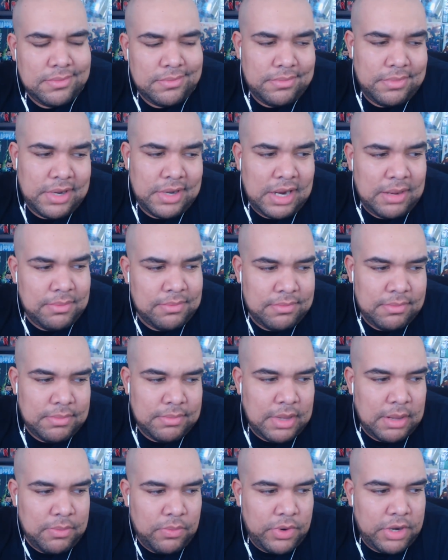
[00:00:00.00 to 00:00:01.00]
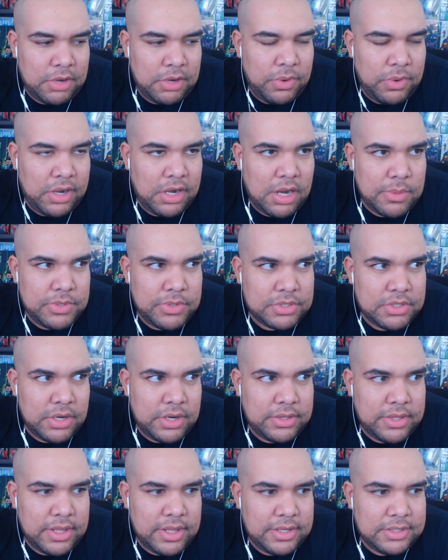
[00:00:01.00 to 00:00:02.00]
But I'm weird when it comes to certain
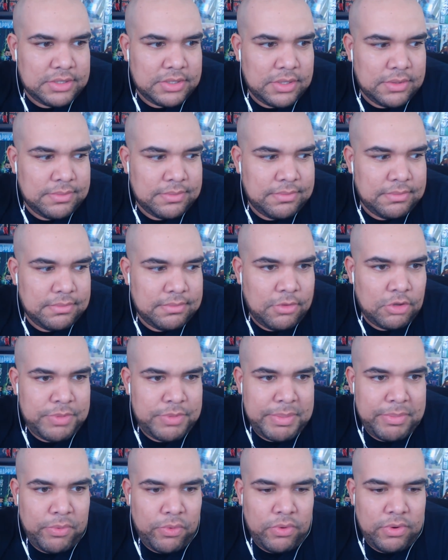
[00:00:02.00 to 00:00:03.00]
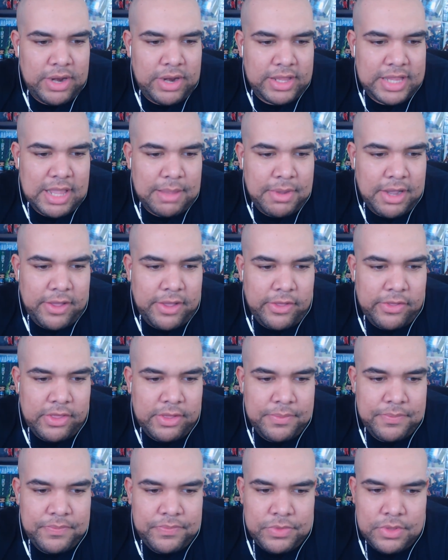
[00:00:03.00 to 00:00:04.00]
things, so most people won't let that bother
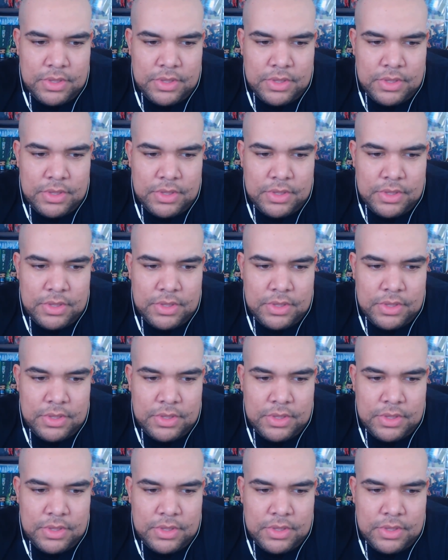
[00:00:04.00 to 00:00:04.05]
them.